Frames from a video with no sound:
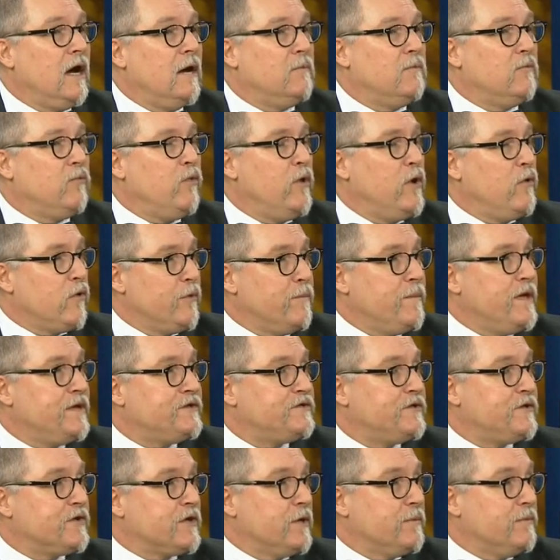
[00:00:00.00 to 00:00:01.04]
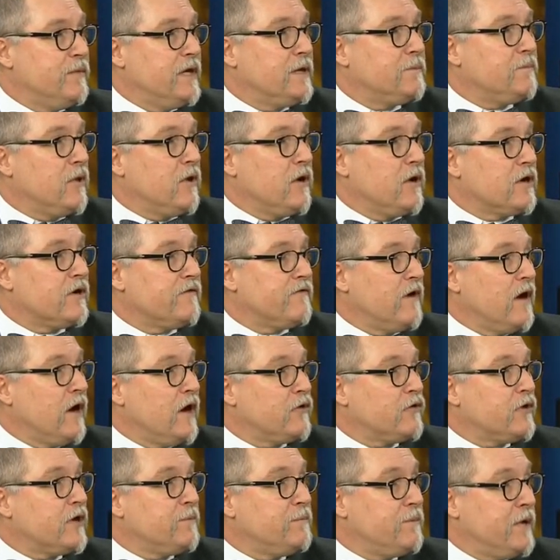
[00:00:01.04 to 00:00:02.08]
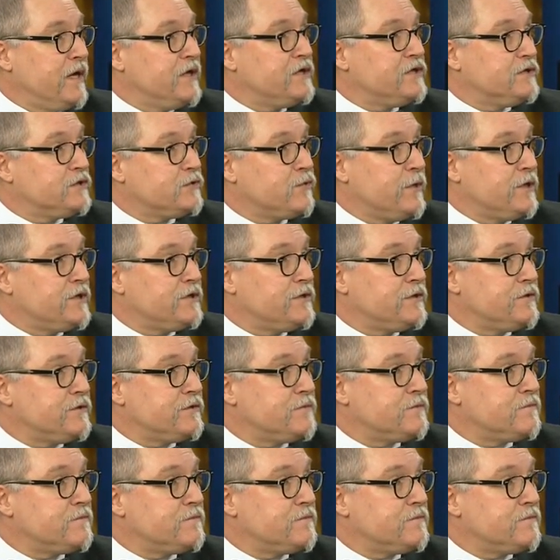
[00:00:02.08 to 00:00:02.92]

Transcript: um, we were missing a big part of honoring patients' wishes.